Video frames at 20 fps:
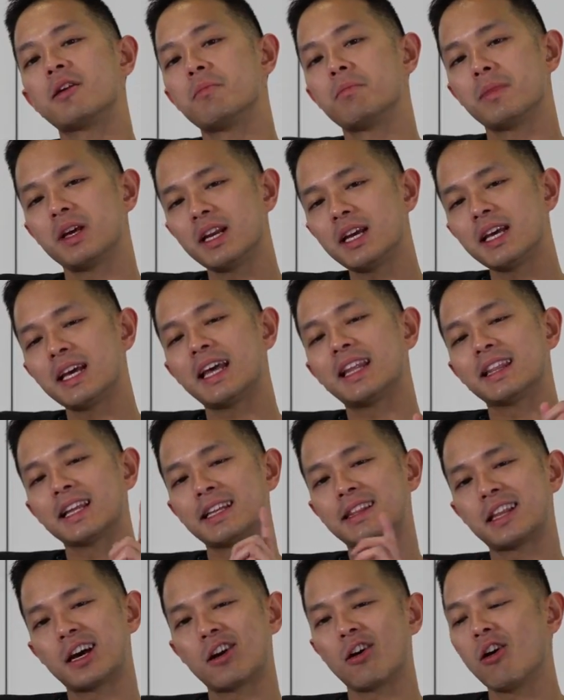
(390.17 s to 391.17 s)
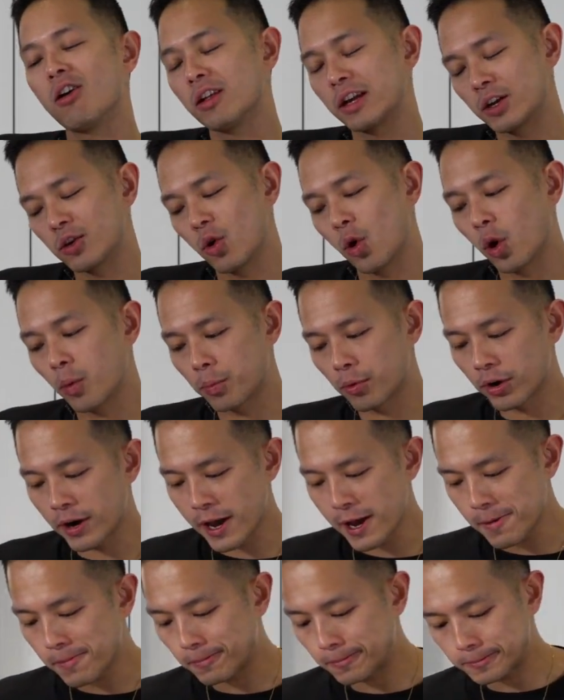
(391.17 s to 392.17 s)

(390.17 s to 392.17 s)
a minute and let that all incorporate.